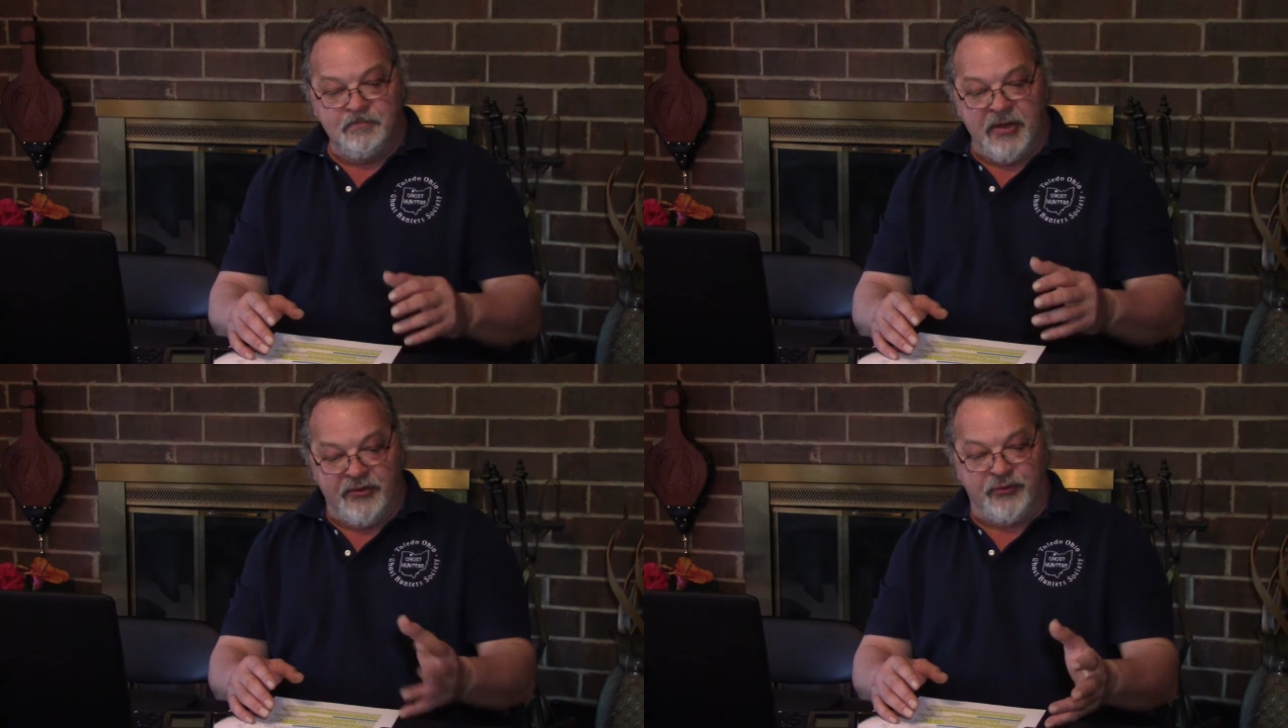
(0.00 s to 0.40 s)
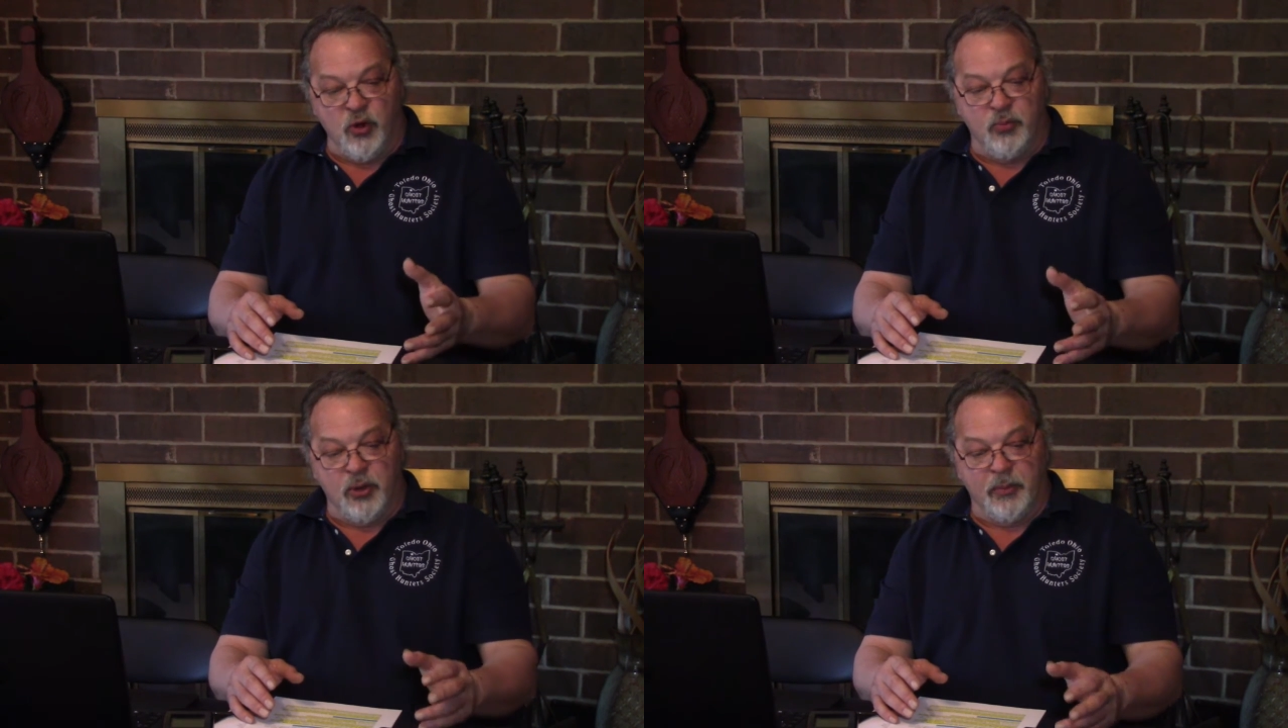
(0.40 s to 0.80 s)
Its
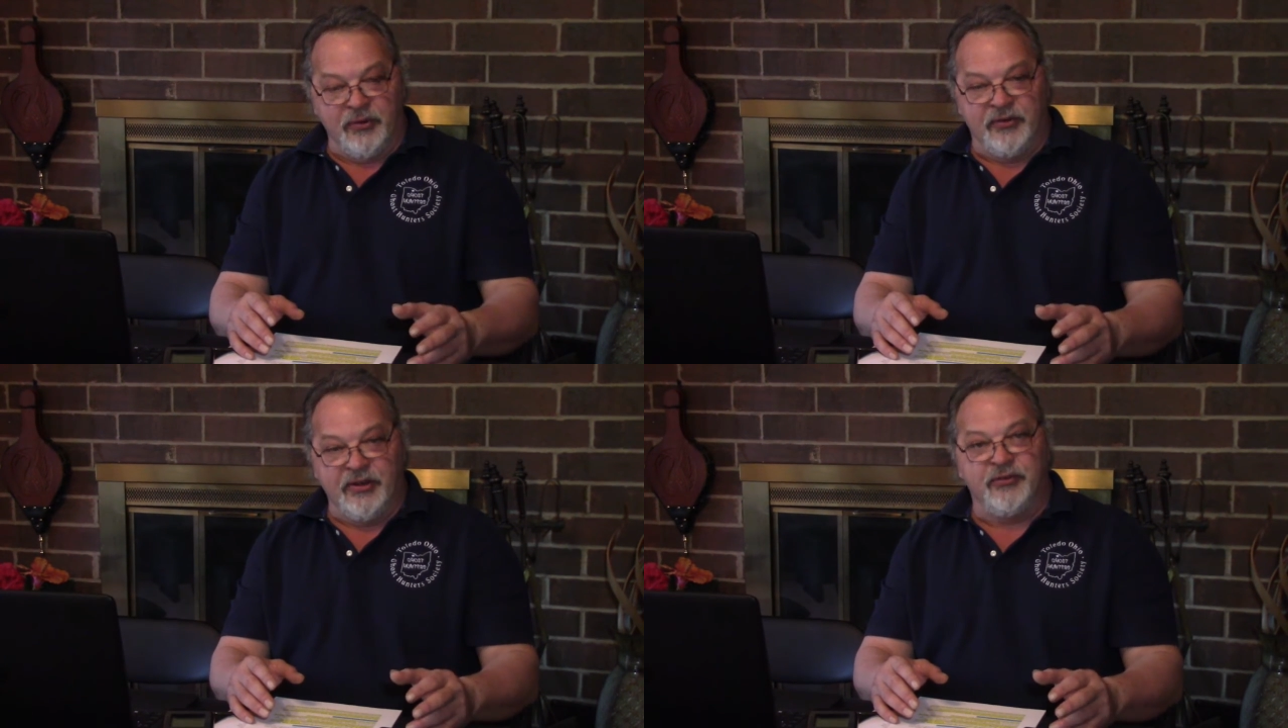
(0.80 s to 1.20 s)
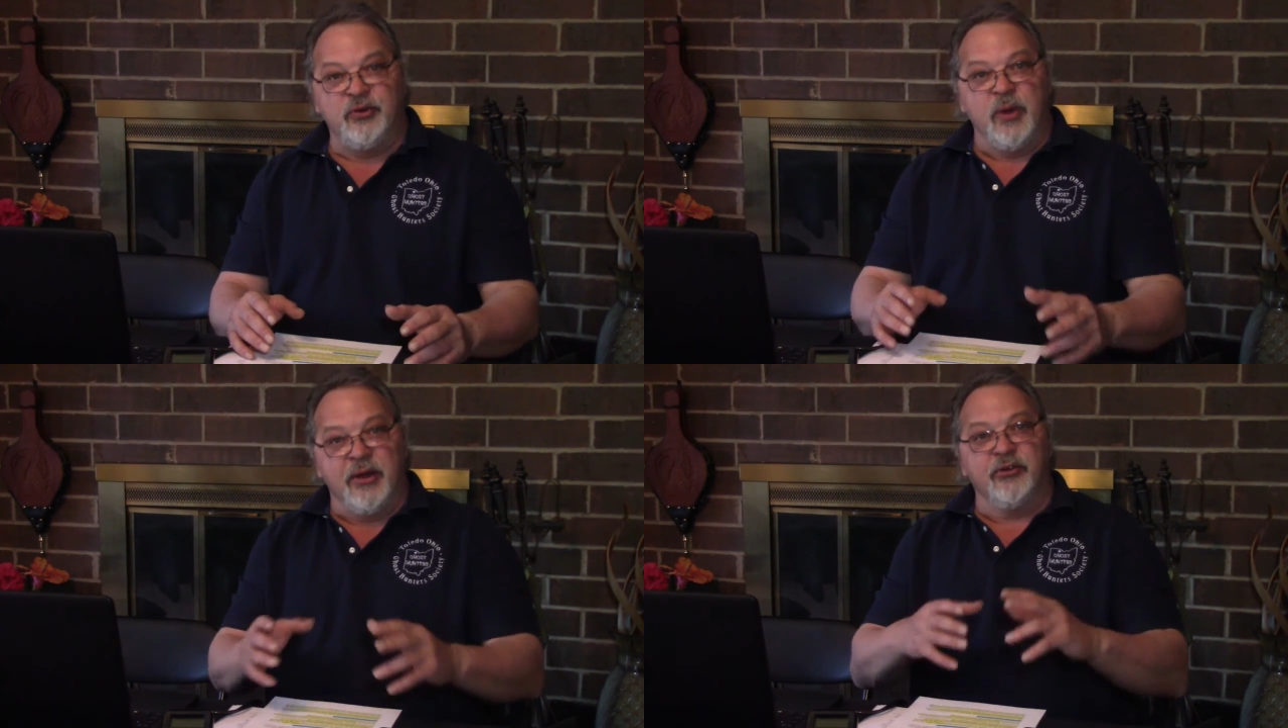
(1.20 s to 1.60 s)
sole purpose is
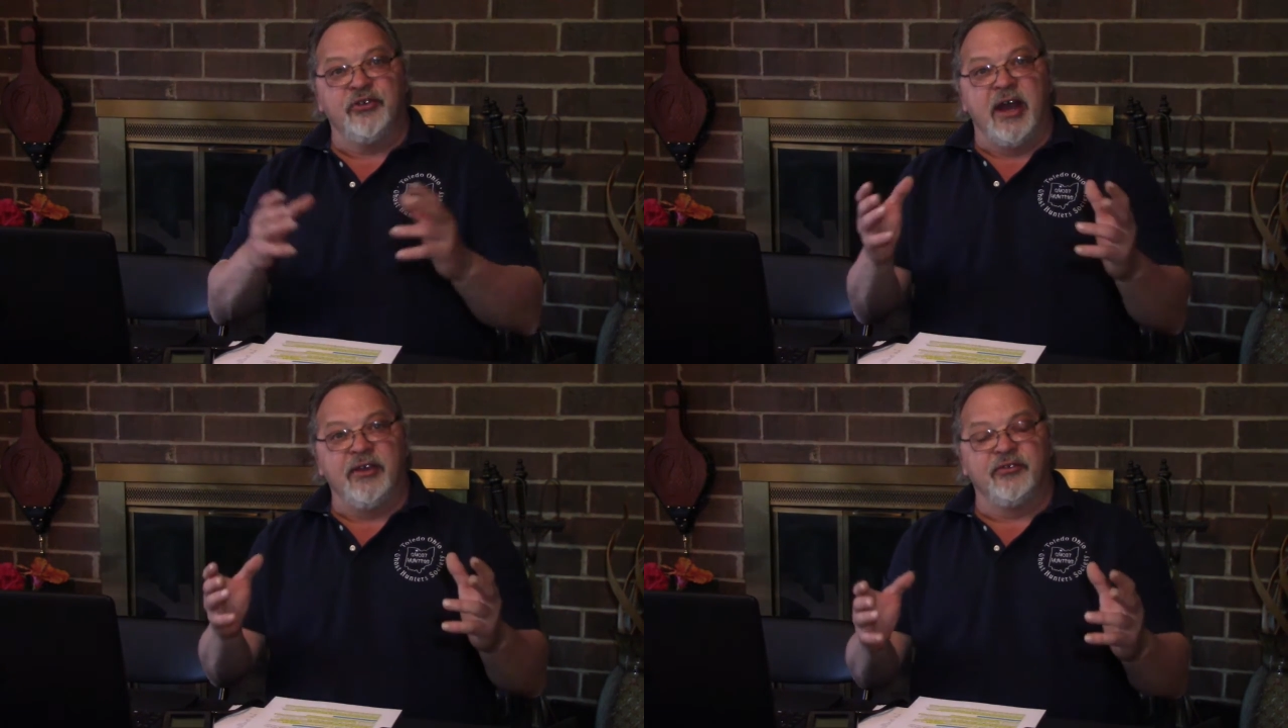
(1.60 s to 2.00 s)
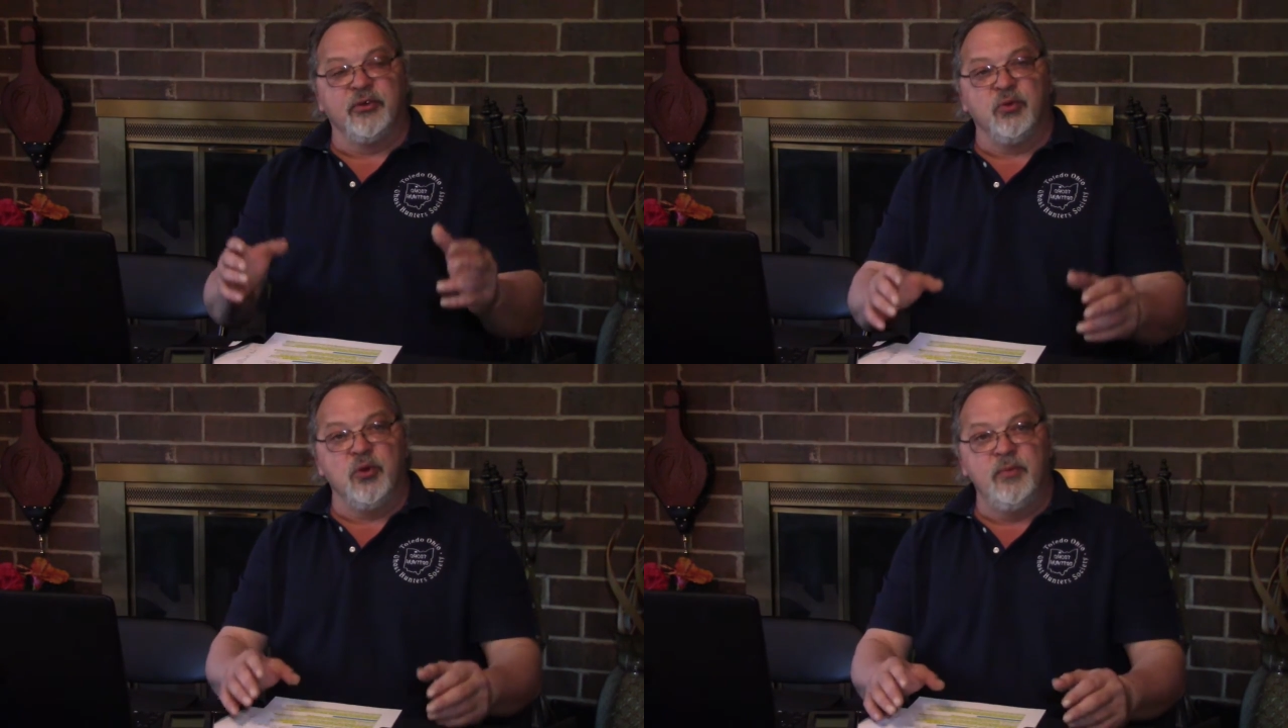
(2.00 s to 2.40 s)
to energize
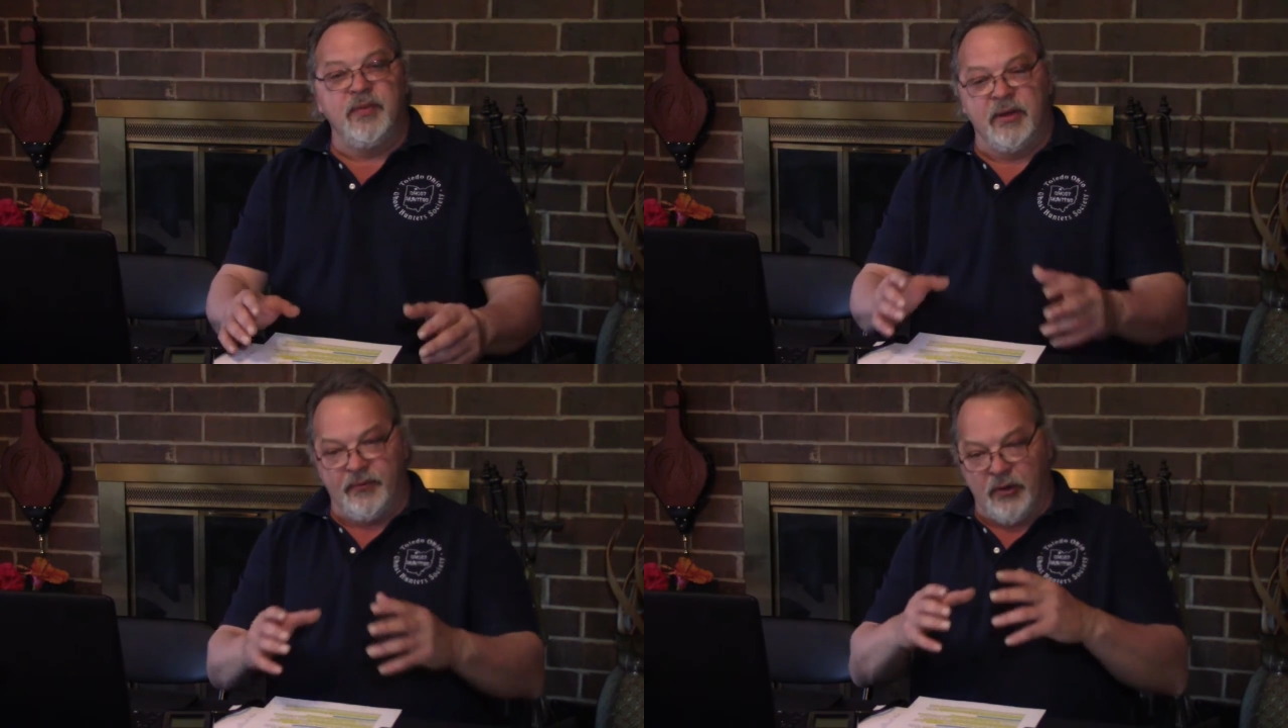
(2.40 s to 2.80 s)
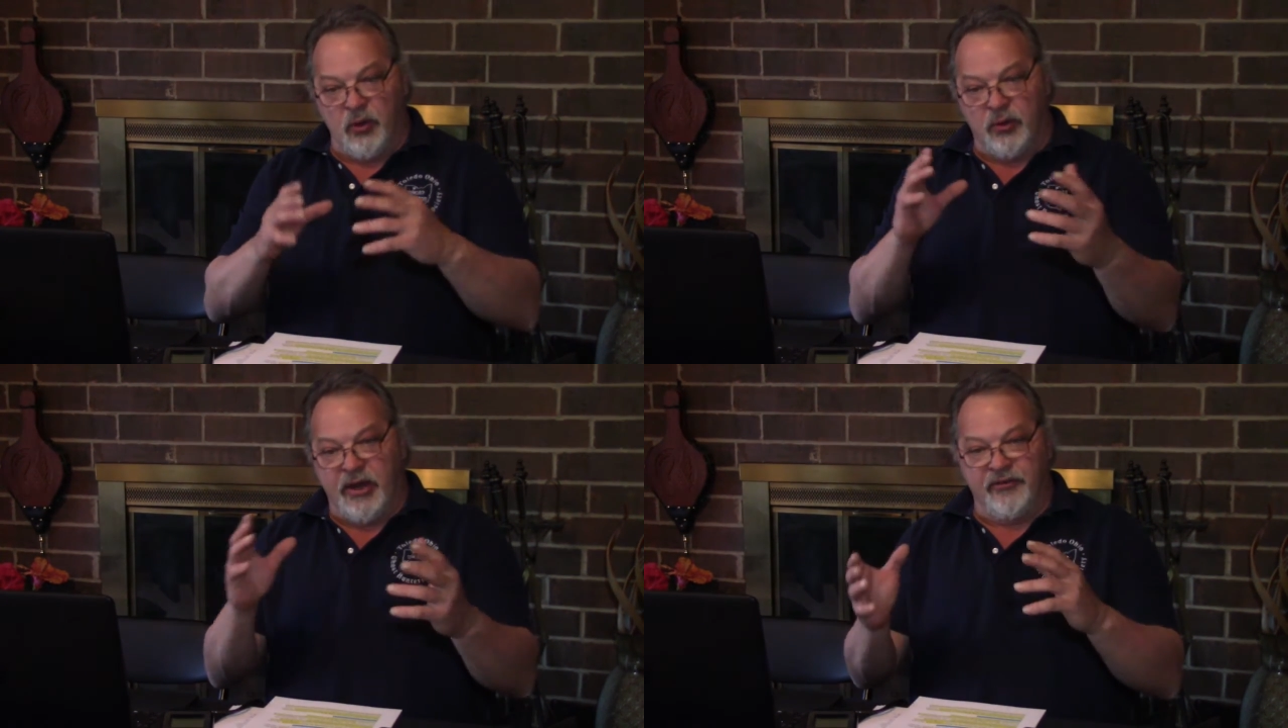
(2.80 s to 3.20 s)
the room, the
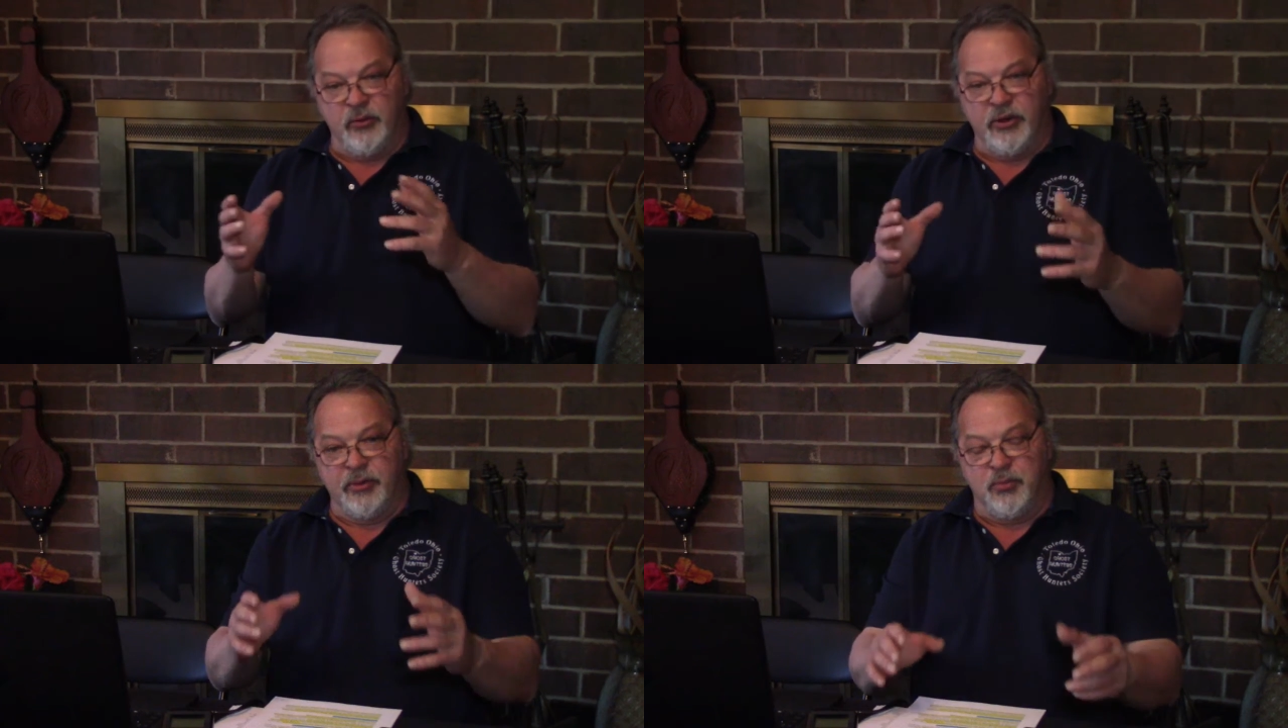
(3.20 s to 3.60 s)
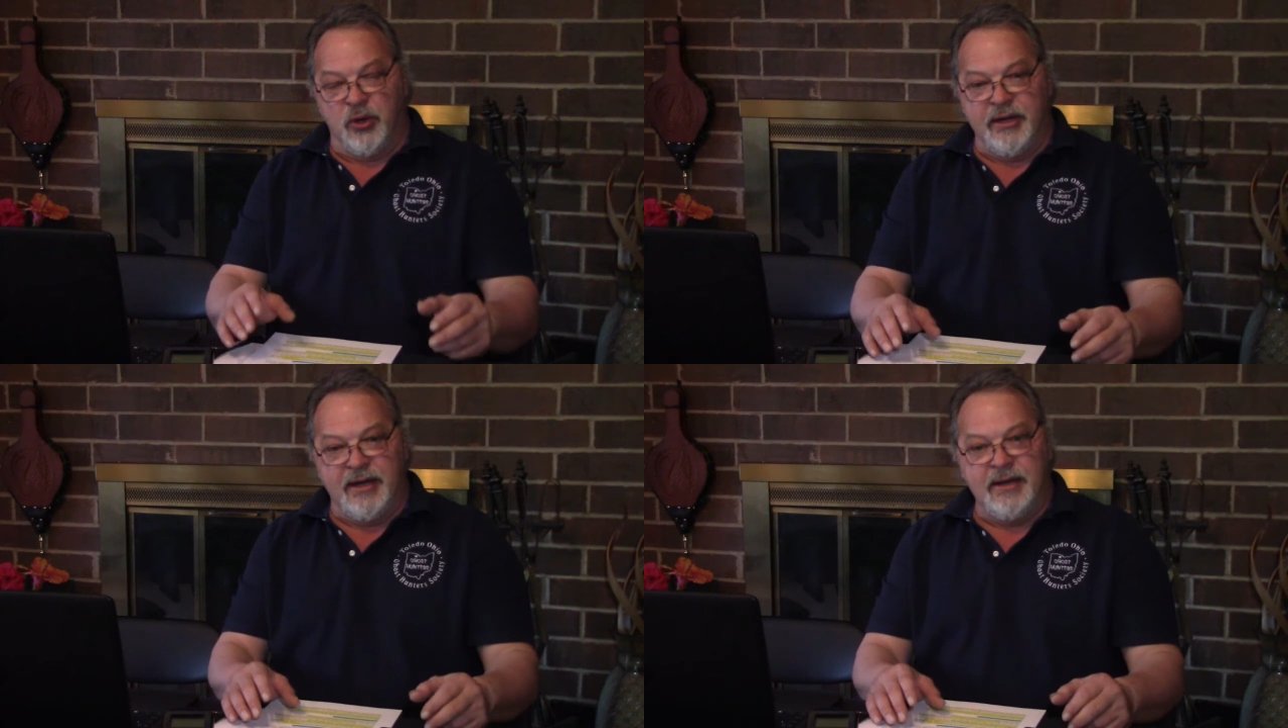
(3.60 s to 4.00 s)
location where you're
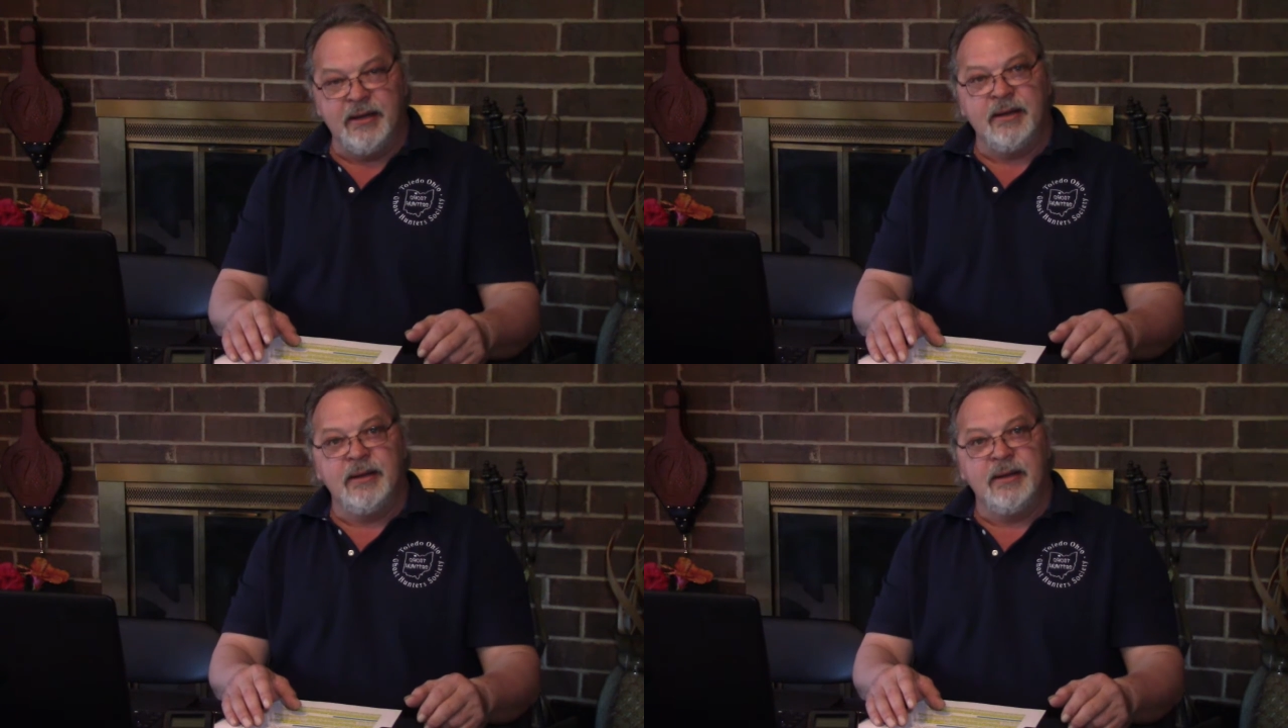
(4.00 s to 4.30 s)
putting it.